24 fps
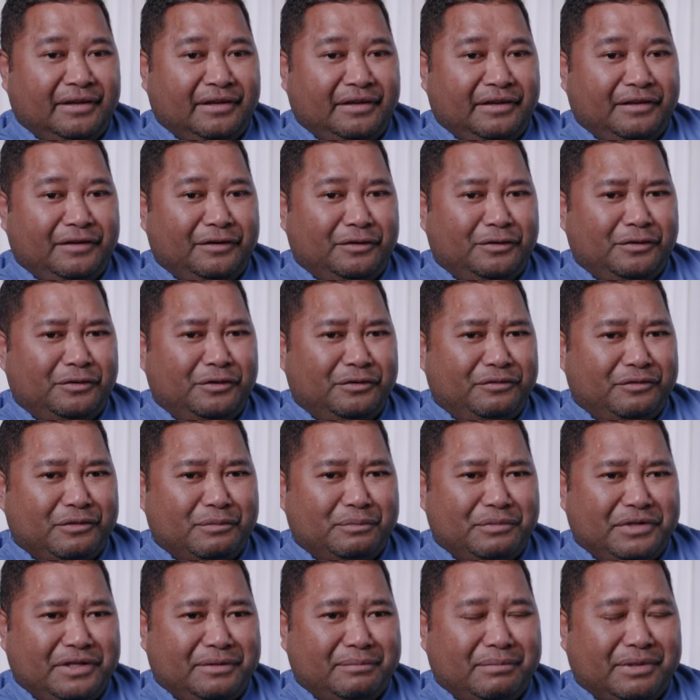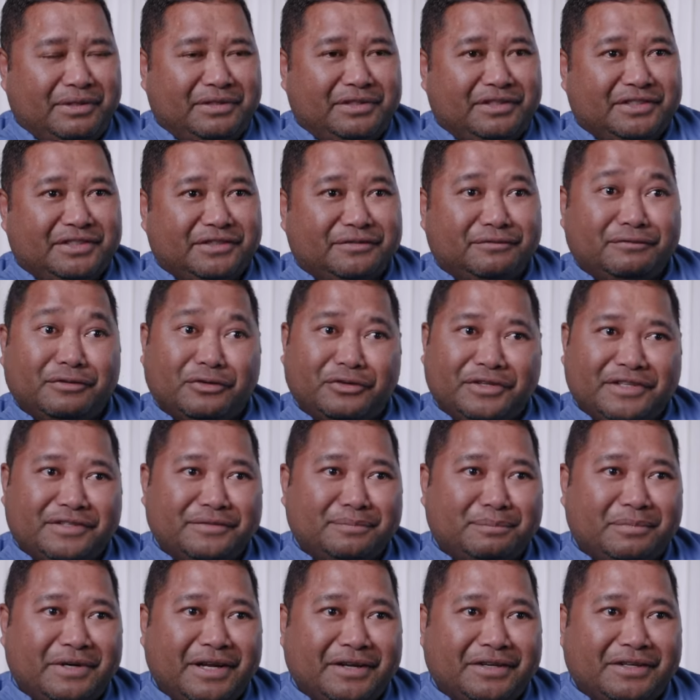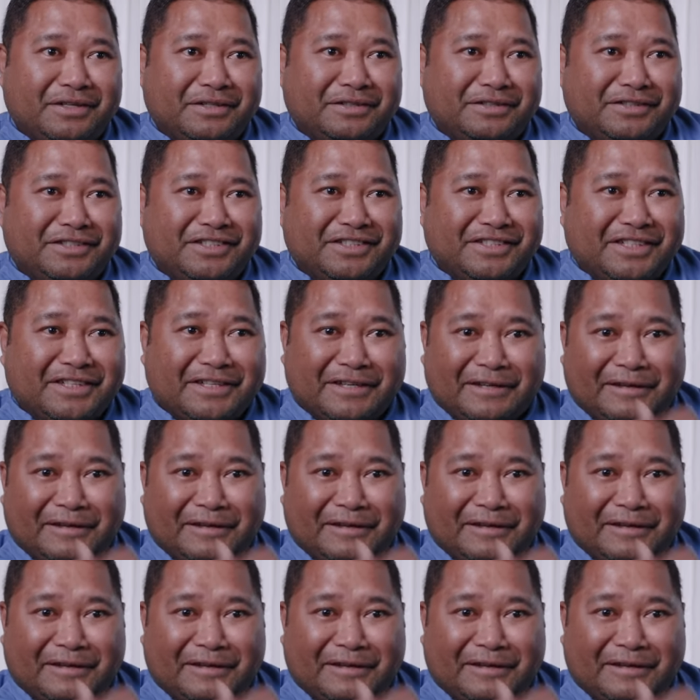Not only for me, but for his parents.